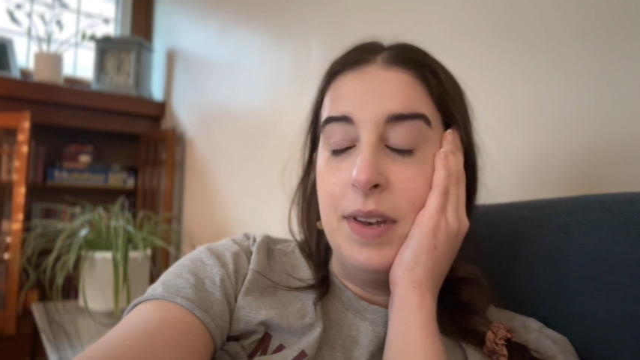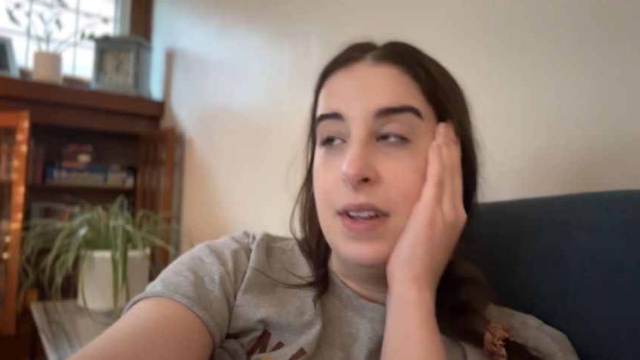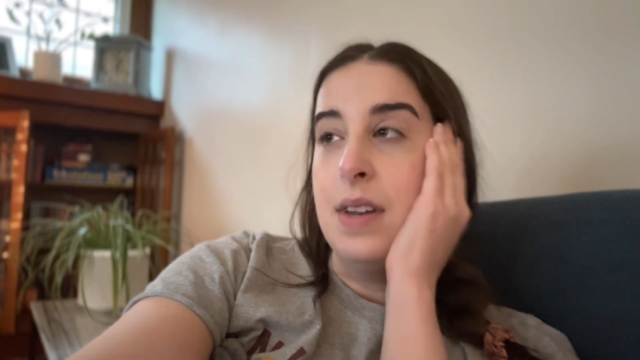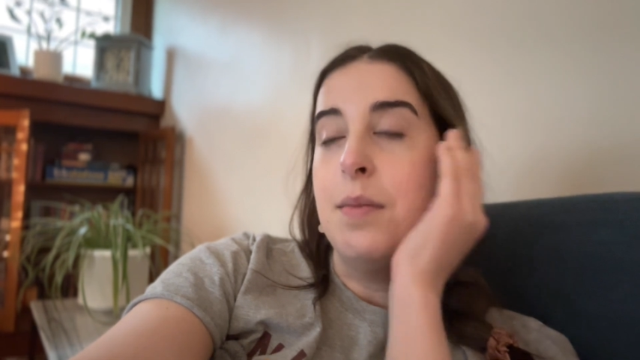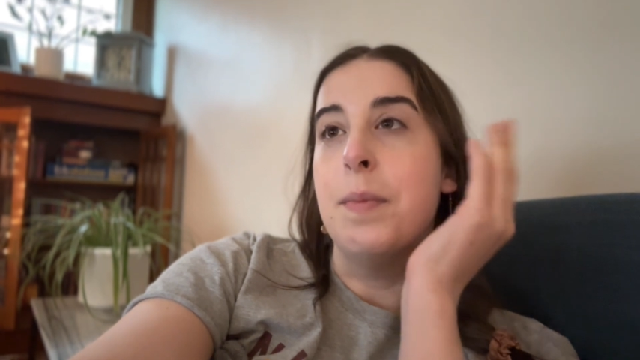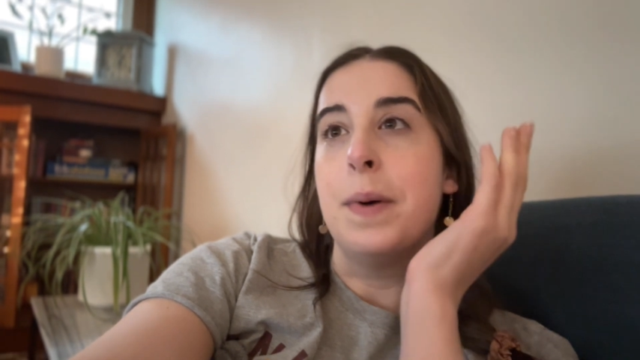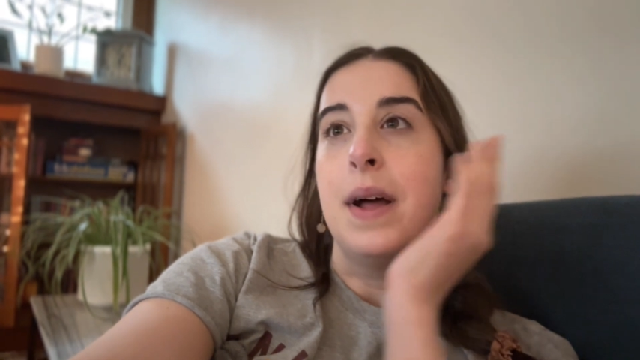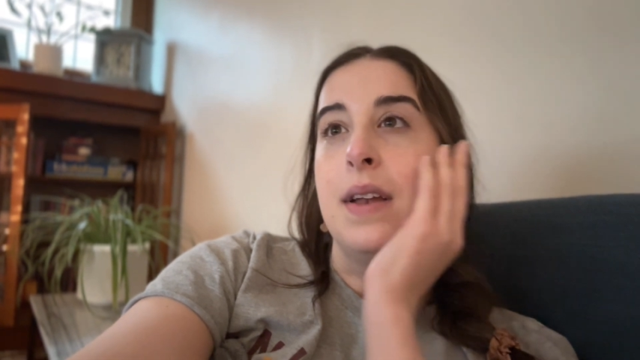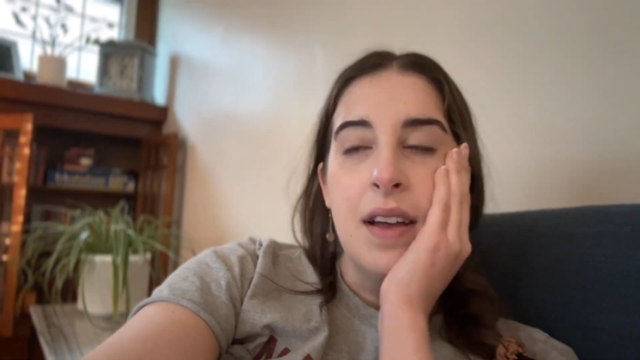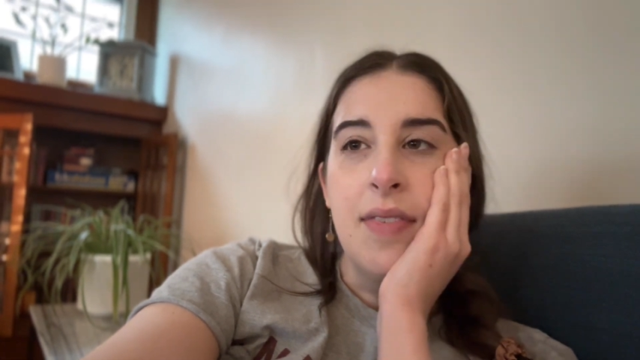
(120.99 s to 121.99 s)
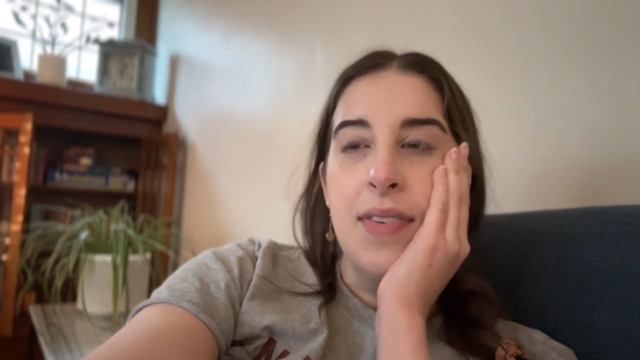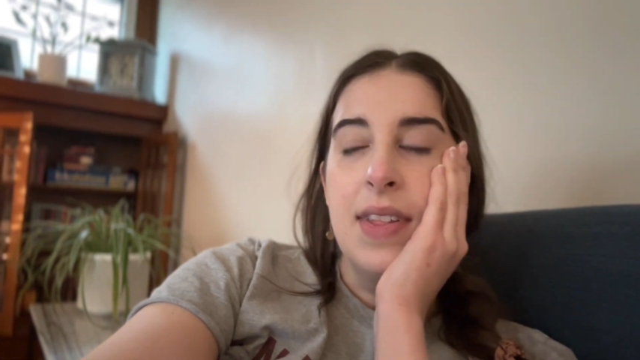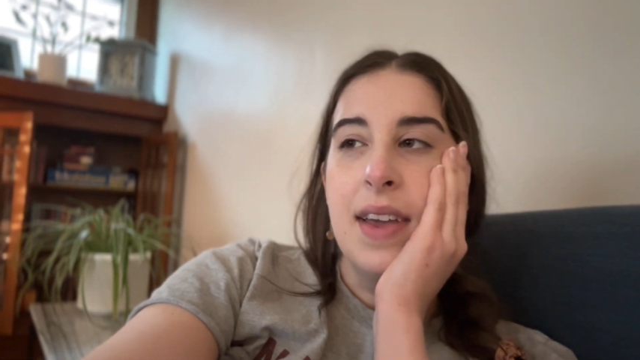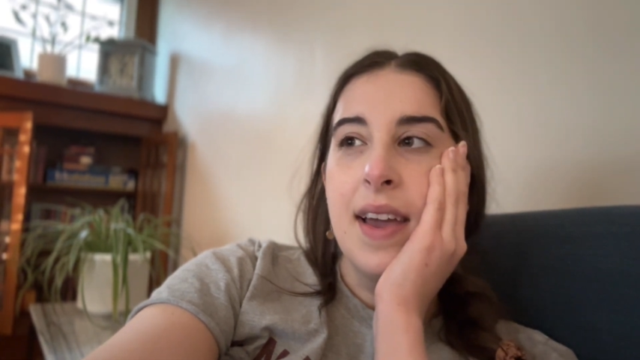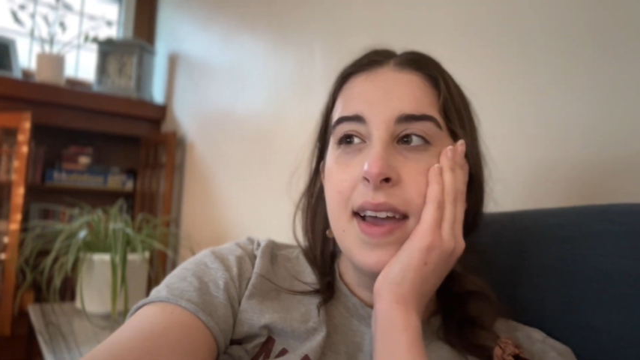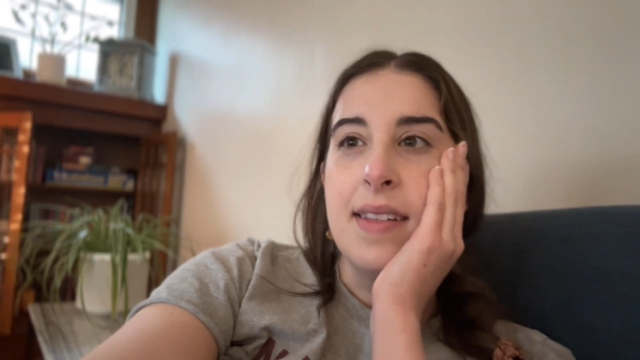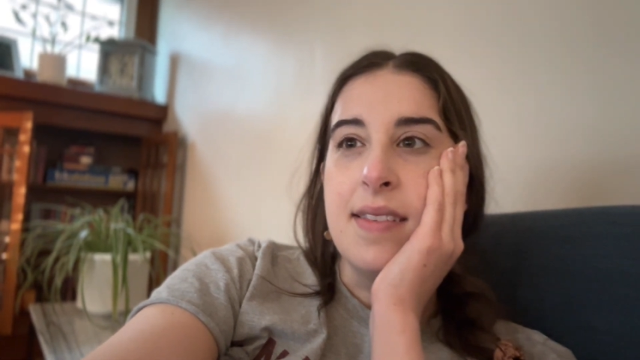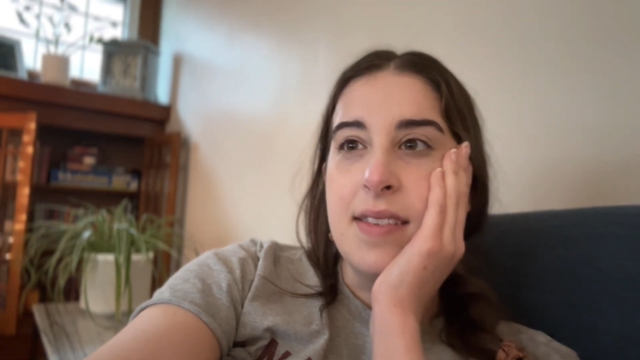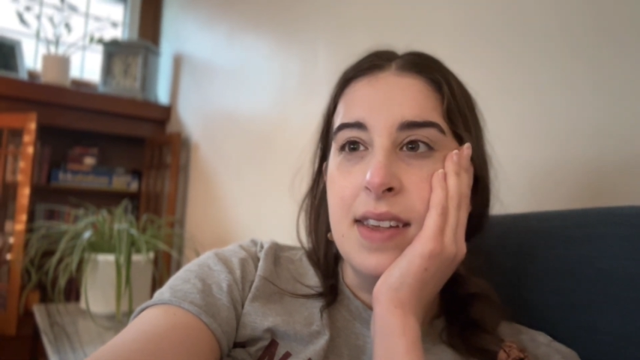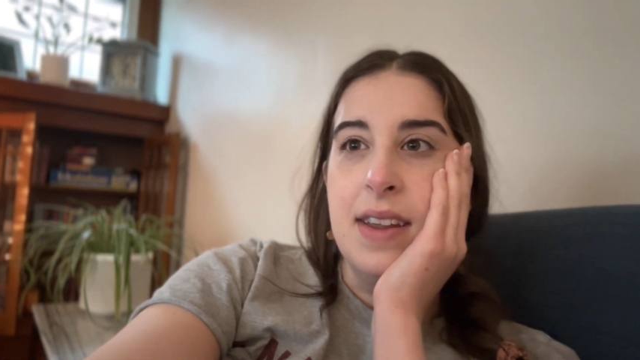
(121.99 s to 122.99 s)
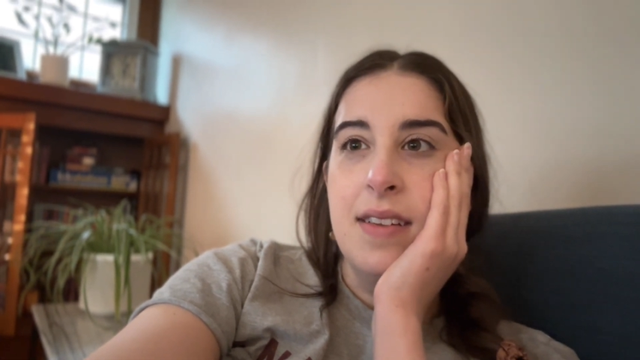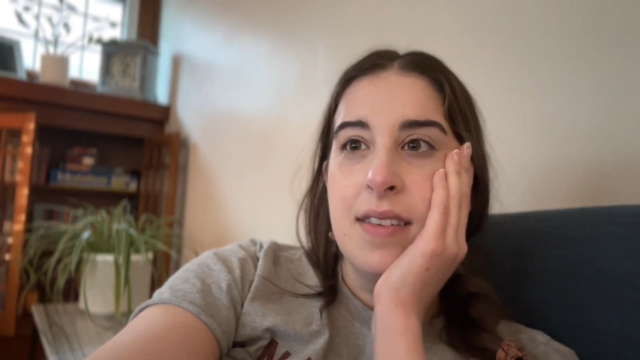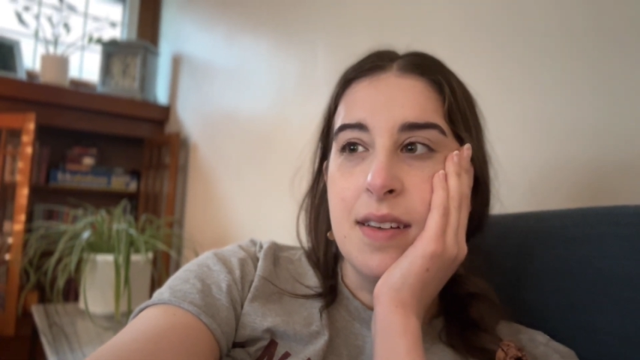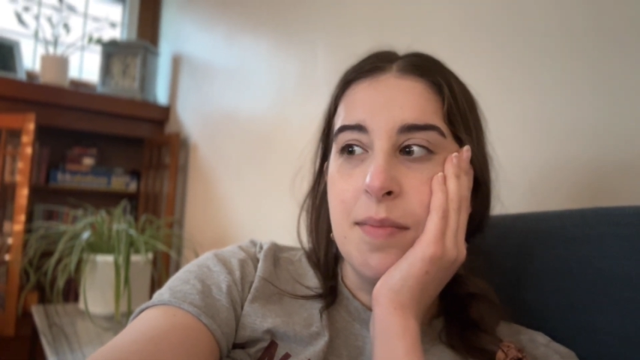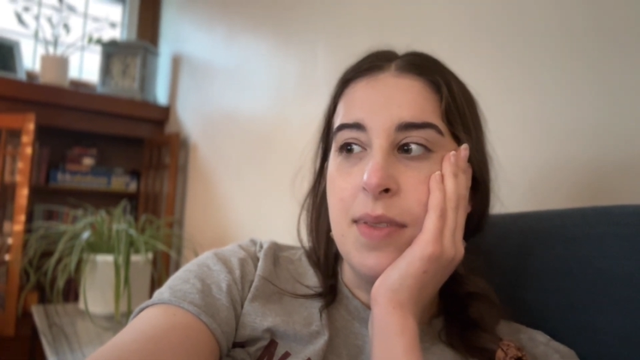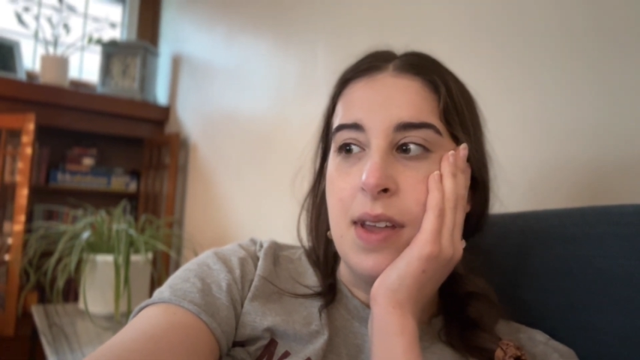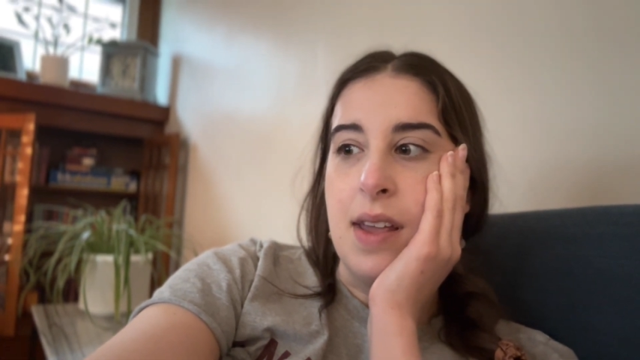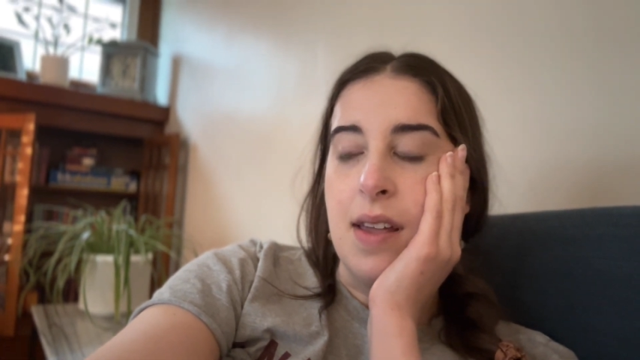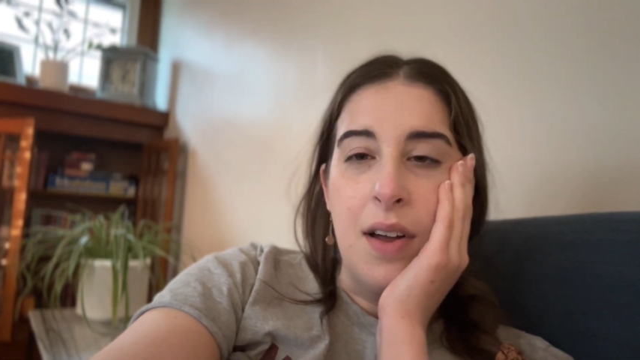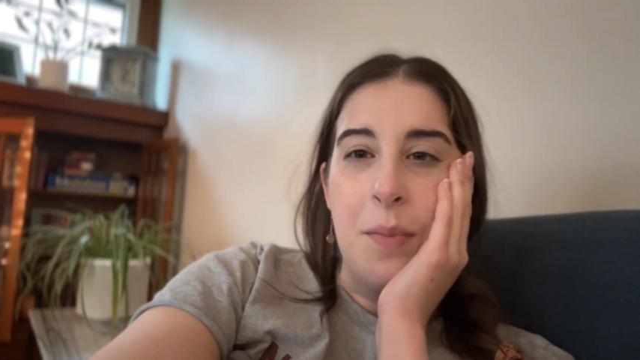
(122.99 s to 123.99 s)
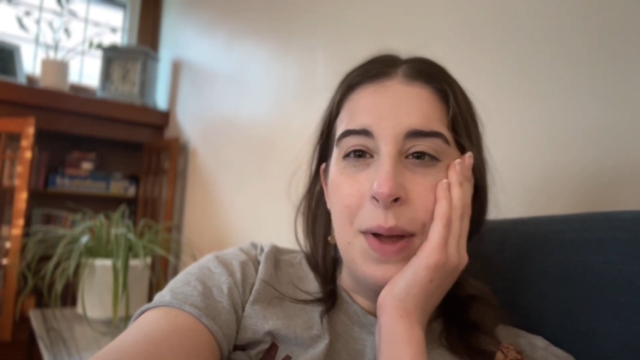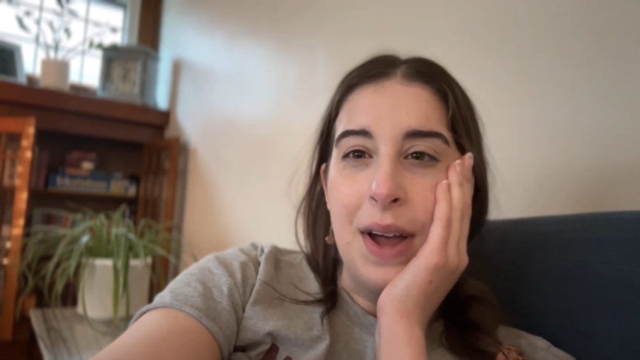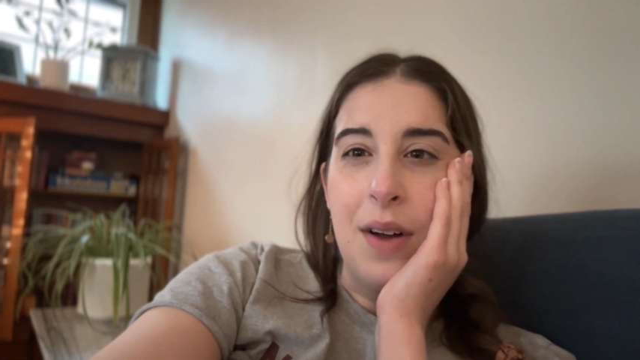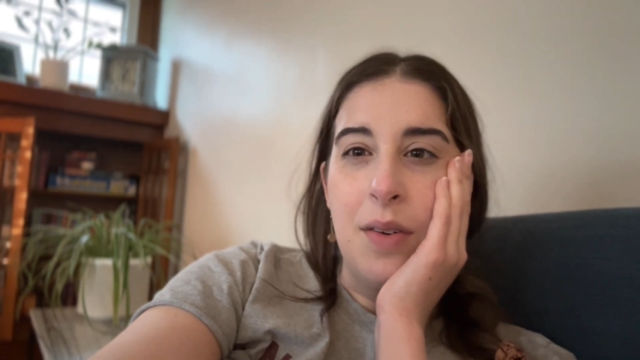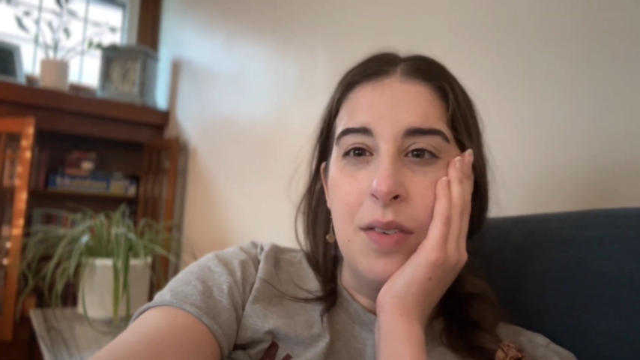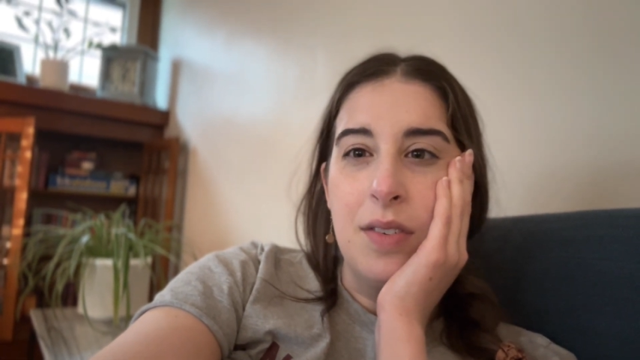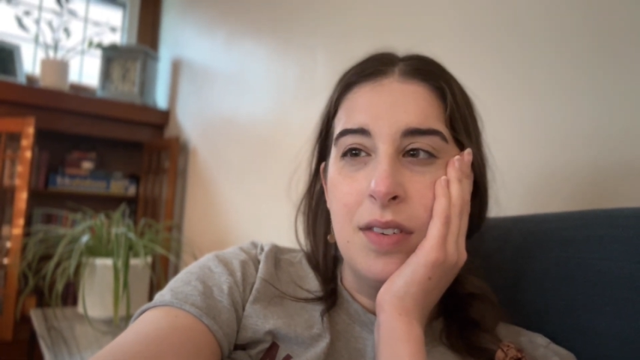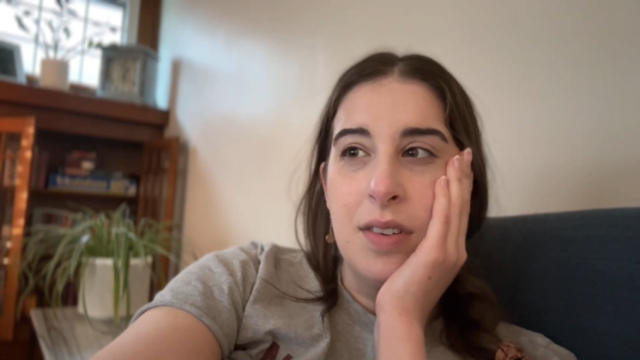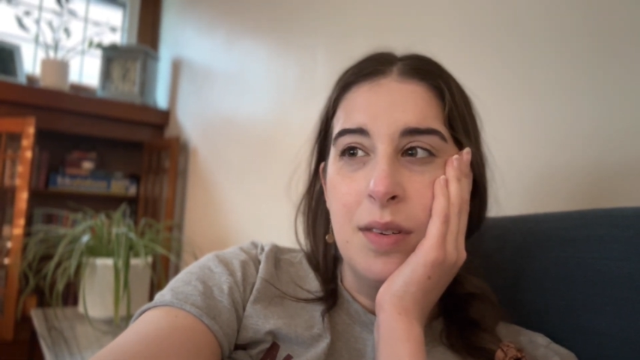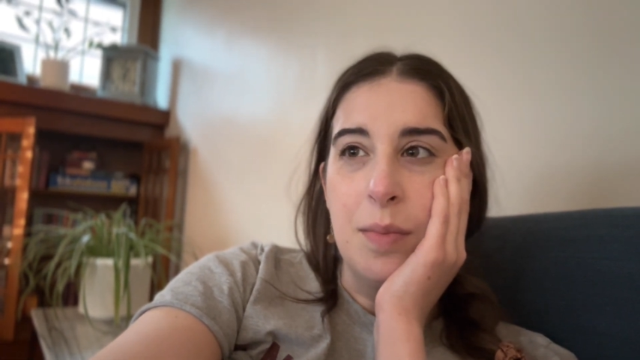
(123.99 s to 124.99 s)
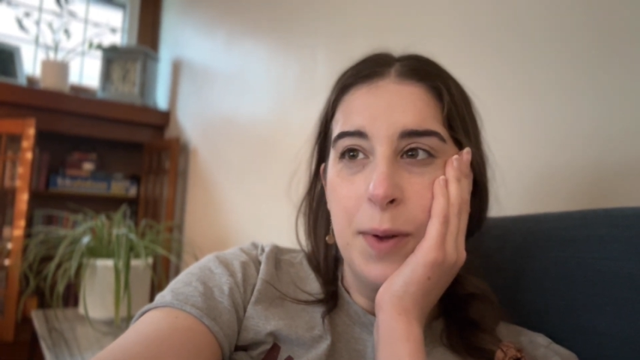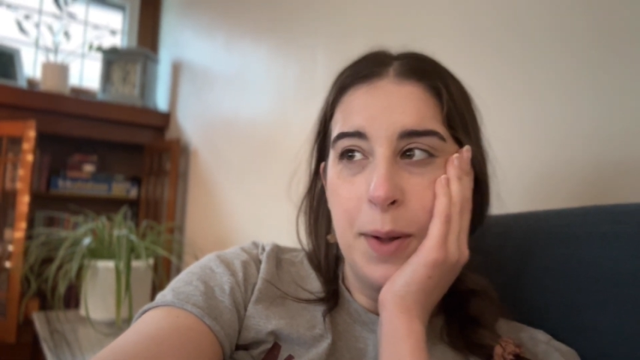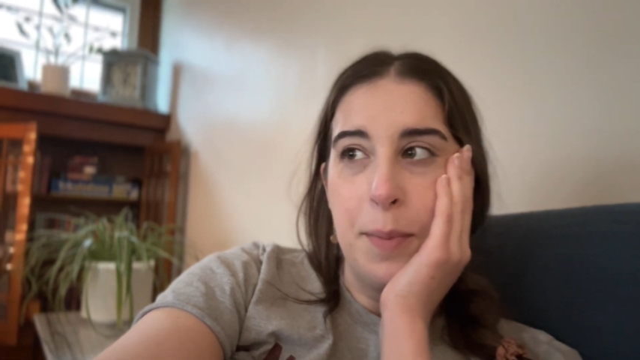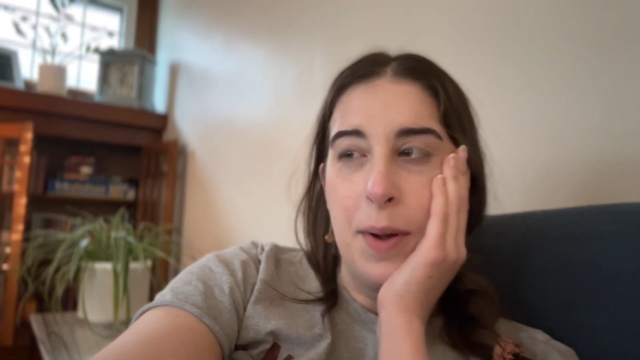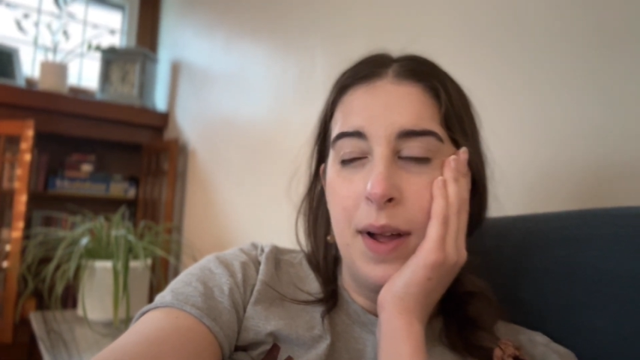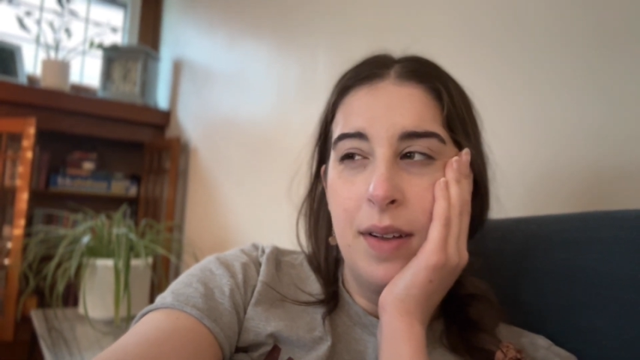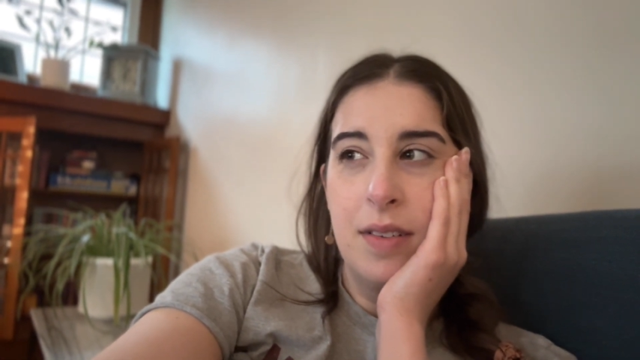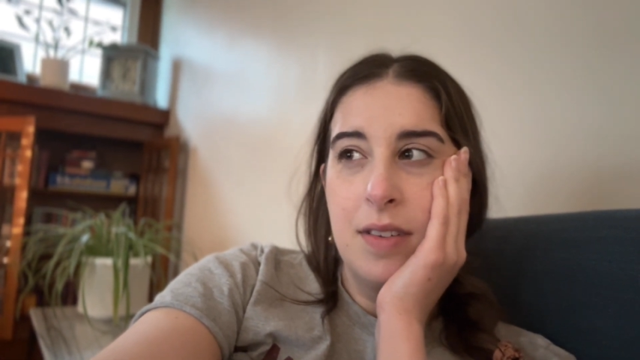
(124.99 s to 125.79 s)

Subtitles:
in, but I feel like I had seen something about book bugs,